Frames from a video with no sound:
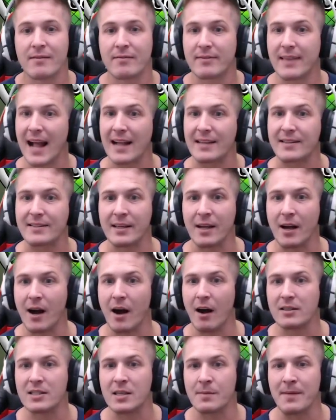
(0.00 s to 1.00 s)
That's the
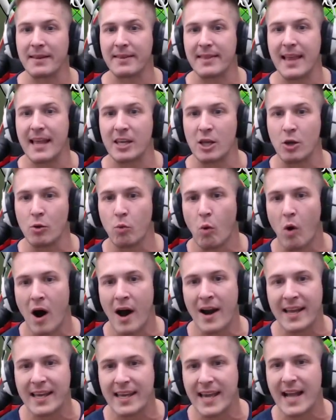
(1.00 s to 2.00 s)
ultimate. You
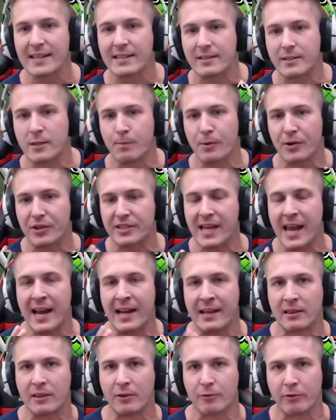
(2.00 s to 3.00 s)
want to get Super
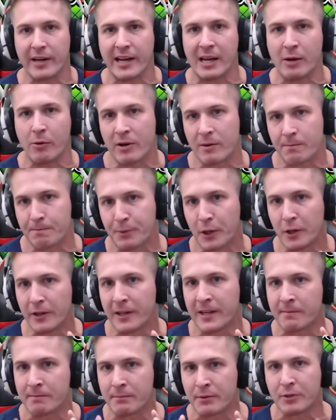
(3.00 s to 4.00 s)
Saiyan 3 when
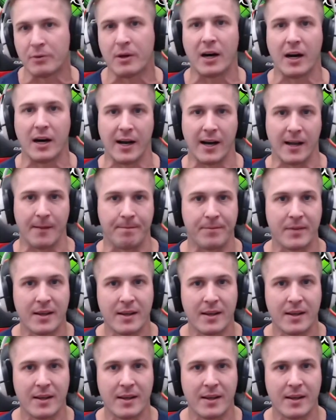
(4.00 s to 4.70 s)
pulling Buhan.